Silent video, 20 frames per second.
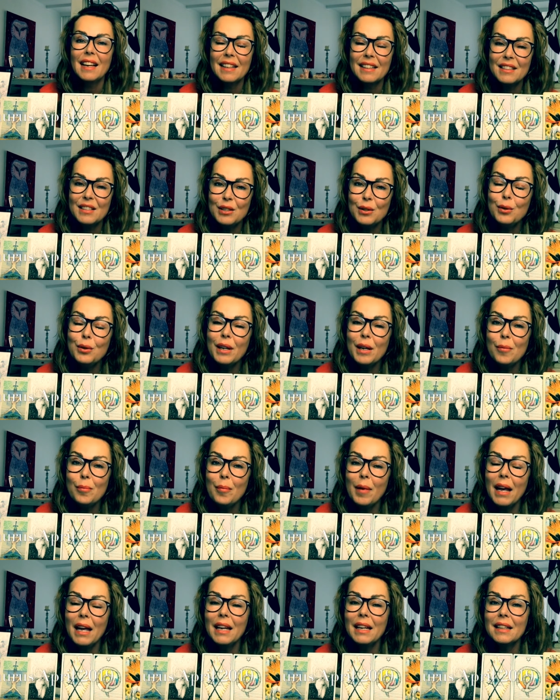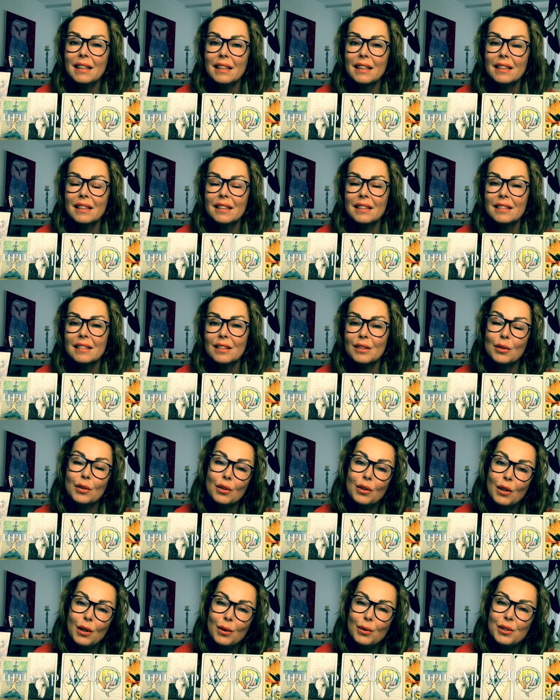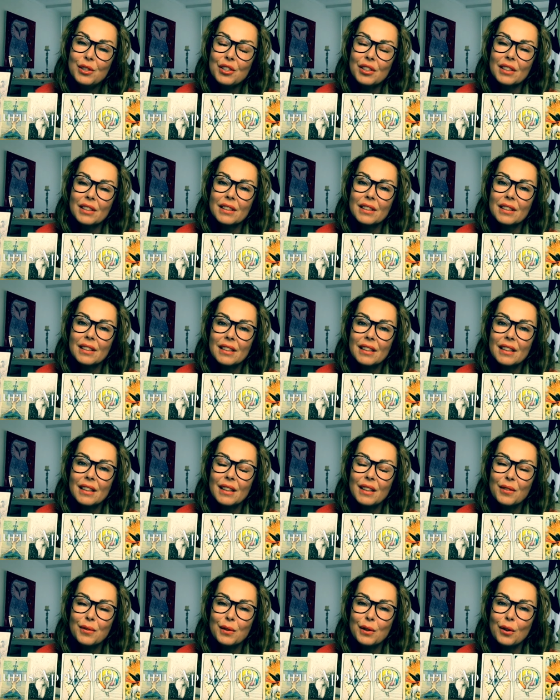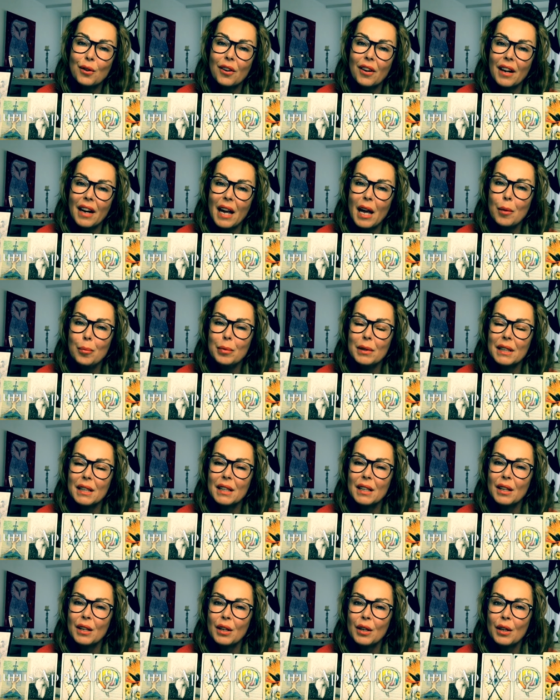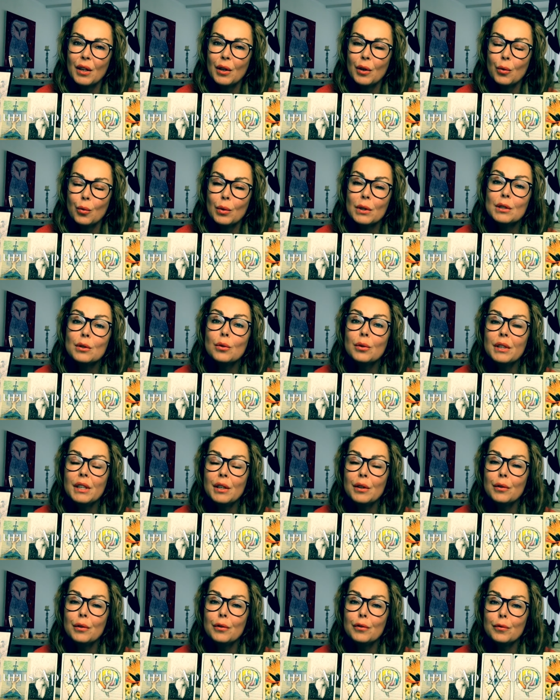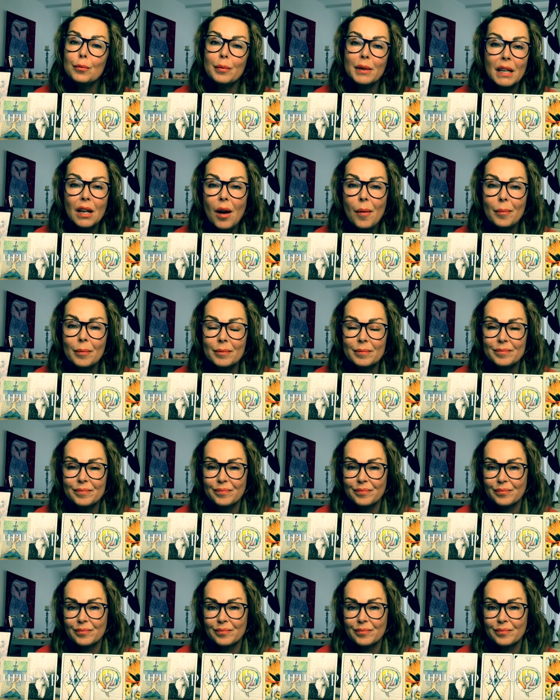and you can make the conclusion if you are happy with who you've become.